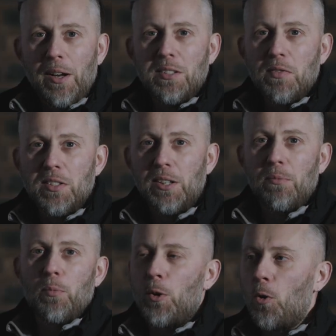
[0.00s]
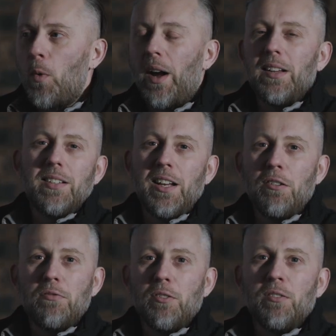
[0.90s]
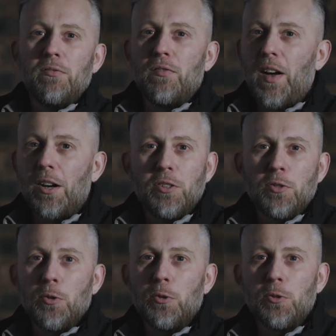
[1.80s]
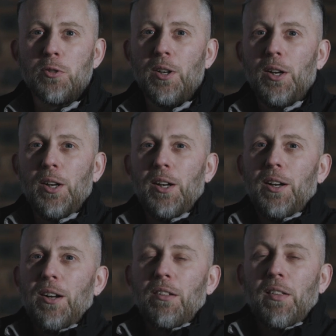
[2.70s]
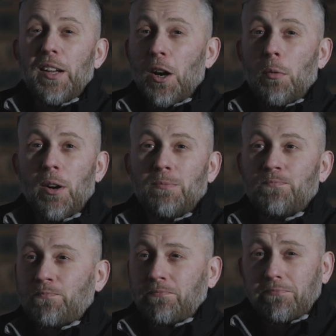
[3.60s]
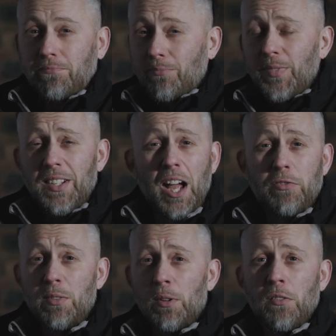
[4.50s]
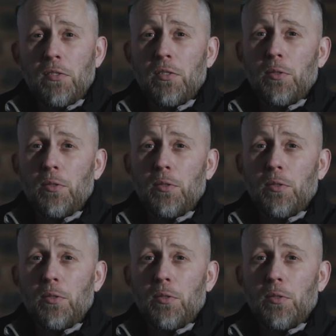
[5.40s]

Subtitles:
us a visit. We're always here for factory tours. They go on every month.